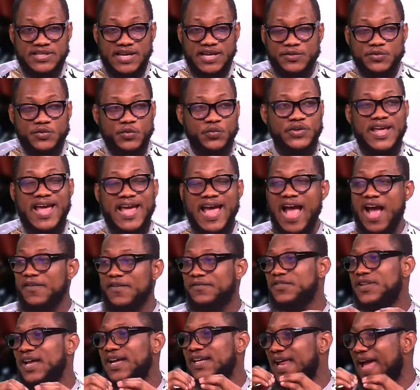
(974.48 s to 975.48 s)
tell, so they
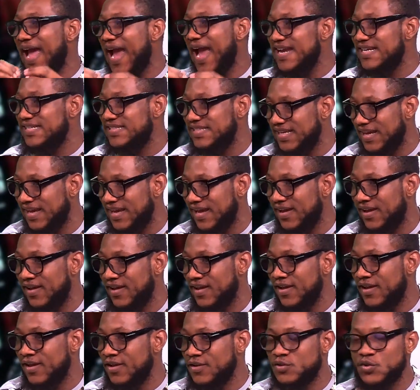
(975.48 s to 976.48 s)
have that idea.
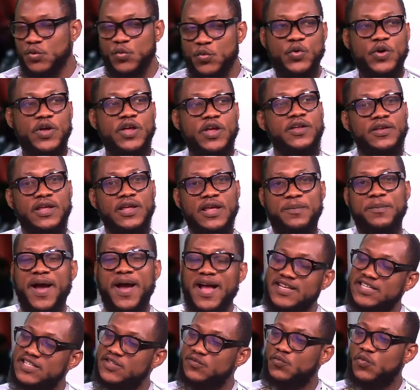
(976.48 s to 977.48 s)
So
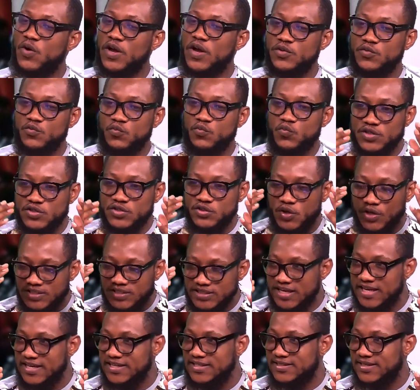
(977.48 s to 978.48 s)
imagine when with
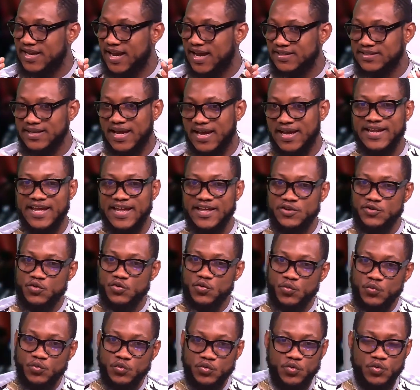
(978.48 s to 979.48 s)
such insight, and then
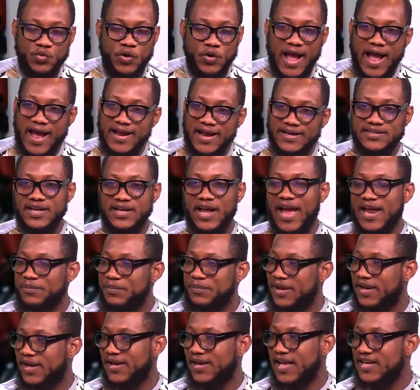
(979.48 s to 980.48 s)
you add
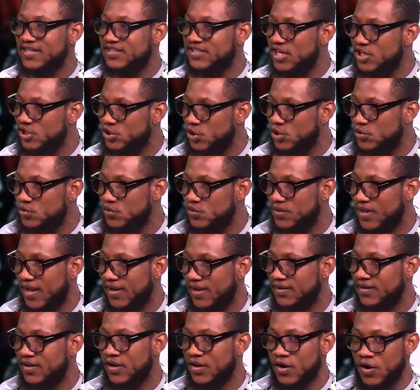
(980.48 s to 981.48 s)
mechanization to
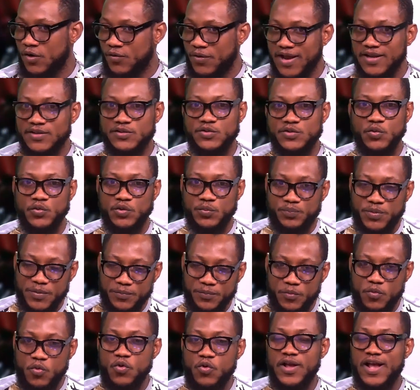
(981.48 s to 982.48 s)
that. All right, so the
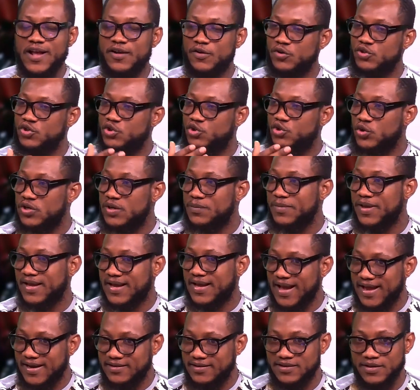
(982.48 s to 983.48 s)
people who can control the
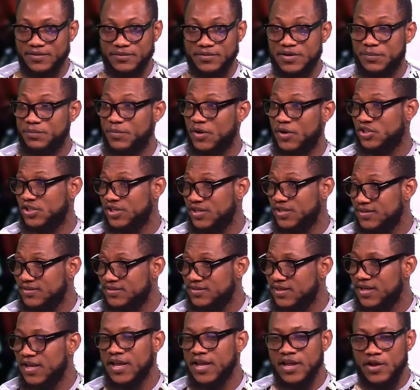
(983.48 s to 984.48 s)

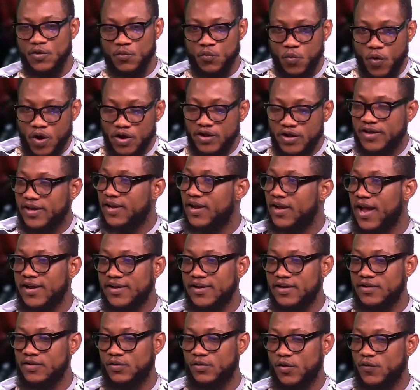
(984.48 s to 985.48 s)
machines work
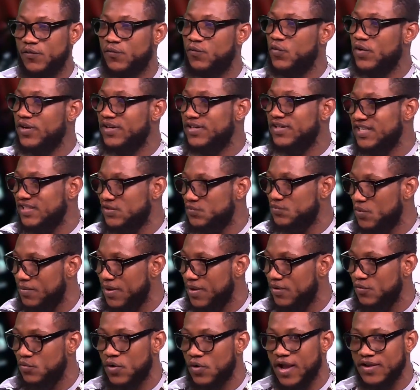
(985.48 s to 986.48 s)
hand in glove with these
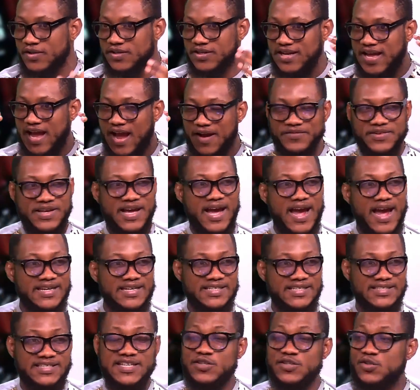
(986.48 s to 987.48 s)
women who actually have the
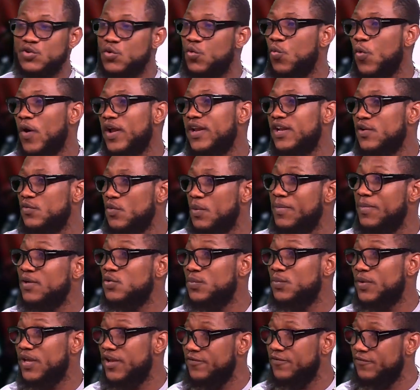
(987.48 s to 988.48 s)
idea. Since you want the women
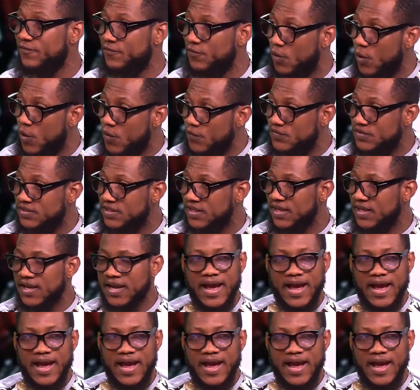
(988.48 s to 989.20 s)
to be involved,